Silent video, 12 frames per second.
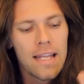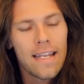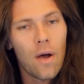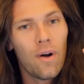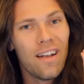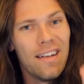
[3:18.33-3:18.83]

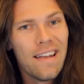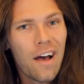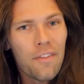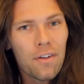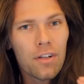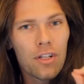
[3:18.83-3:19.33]
Now,
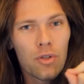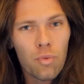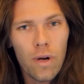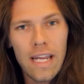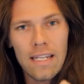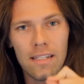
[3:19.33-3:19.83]
another
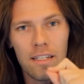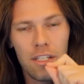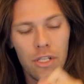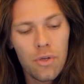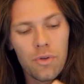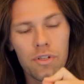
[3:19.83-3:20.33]
great
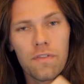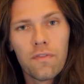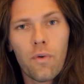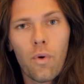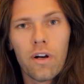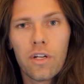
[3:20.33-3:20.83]
use
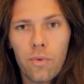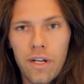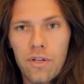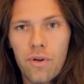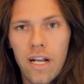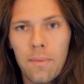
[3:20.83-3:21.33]
for
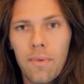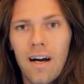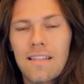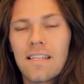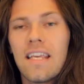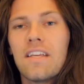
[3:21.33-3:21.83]
grid trading
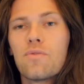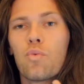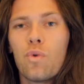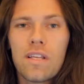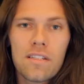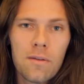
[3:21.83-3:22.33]
bots is
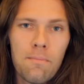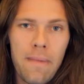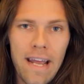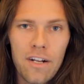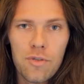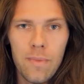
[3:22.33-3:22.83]
risk
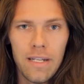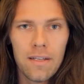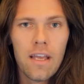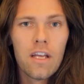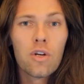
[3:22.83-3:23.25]
management.